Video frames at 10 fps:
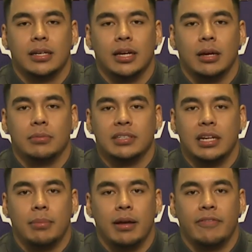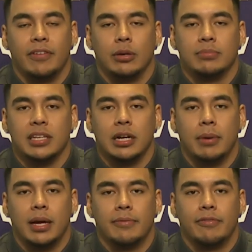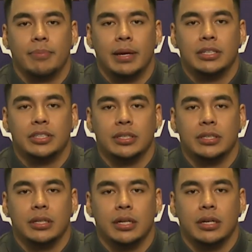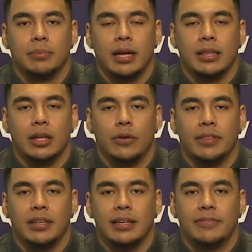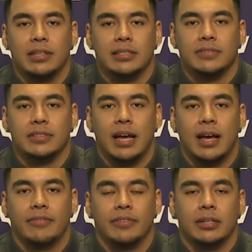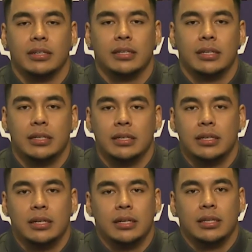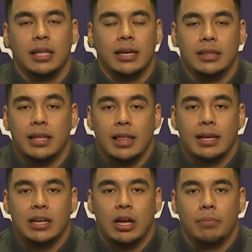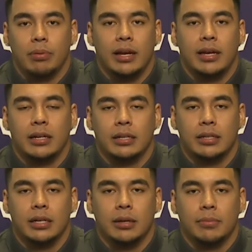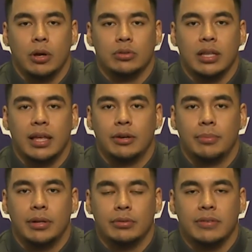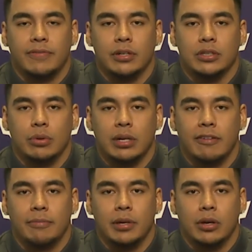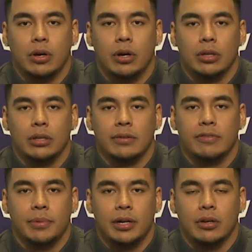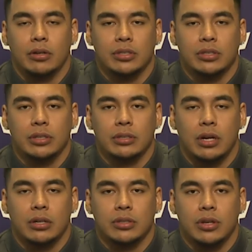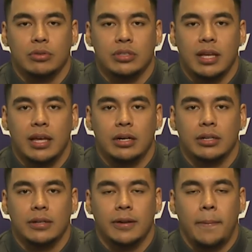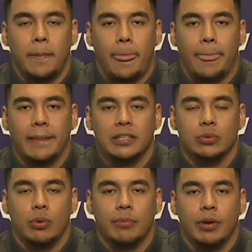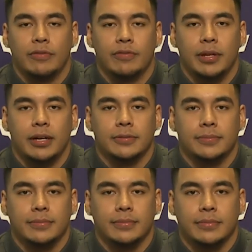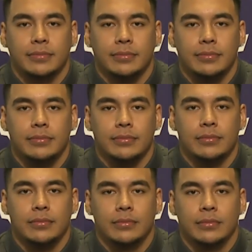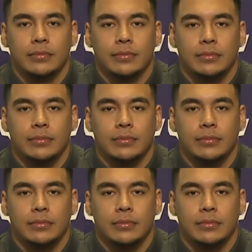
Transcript: um, sent him my film, sent him my information, um, got that over to the defensive staff. And they, they liked how I played. Um, Coach Klanderman was the first one to give me a call. And from there, Coach talked to Coach Stannard and just went well from there. And I can